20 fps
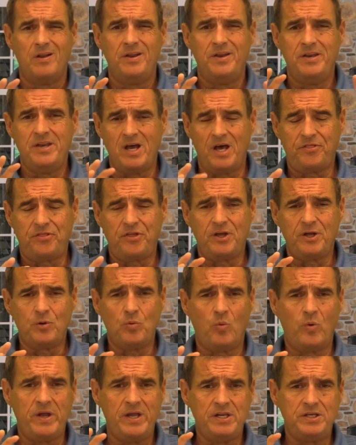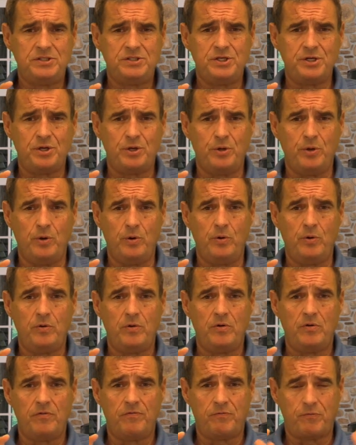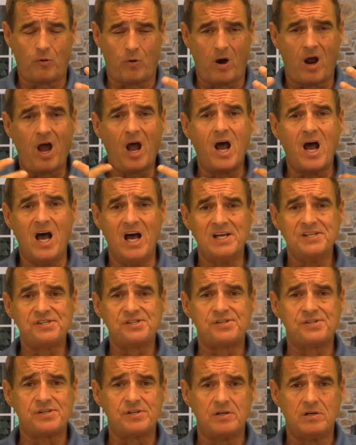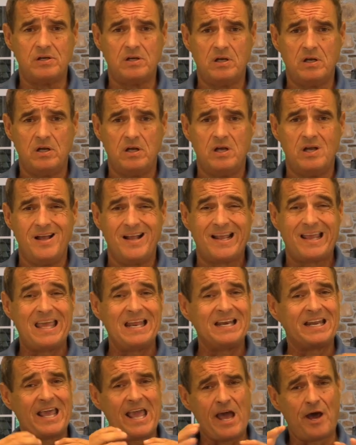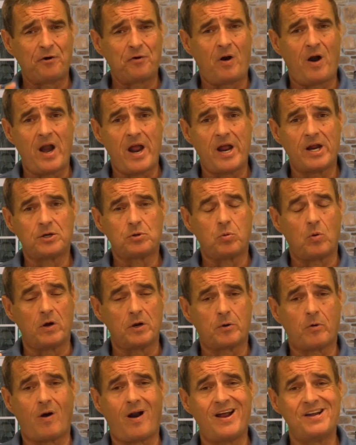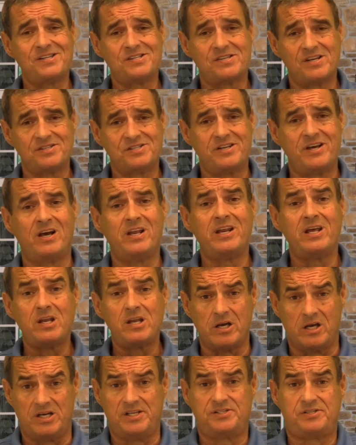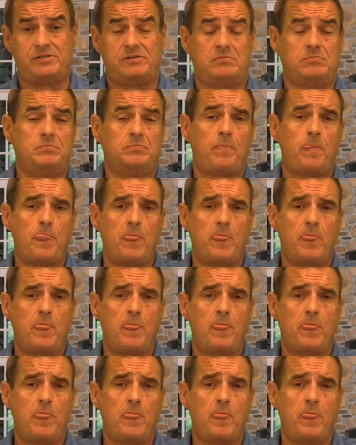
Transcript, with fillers: Nothing we do for us can counteract what Christ has done in us.